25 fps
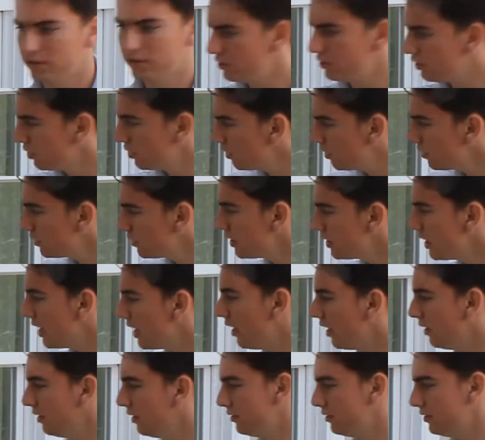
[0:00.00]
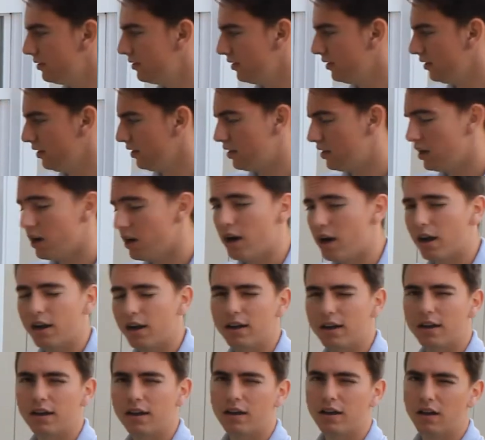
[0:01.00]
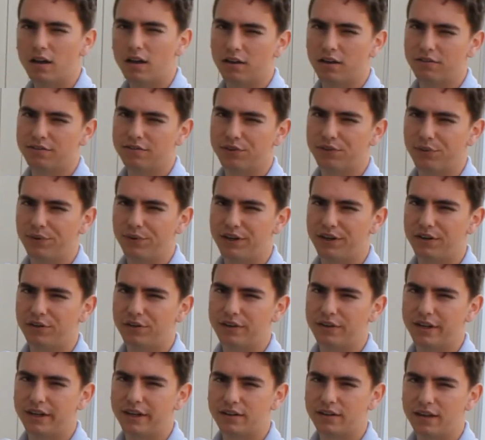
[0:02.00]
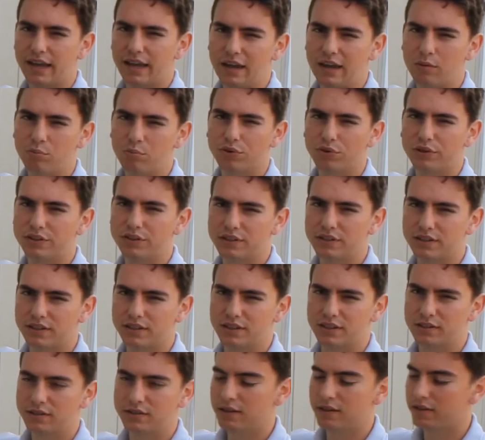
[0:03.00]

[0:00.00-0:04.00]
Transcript: dirt and gunk off the window, like handprints and things like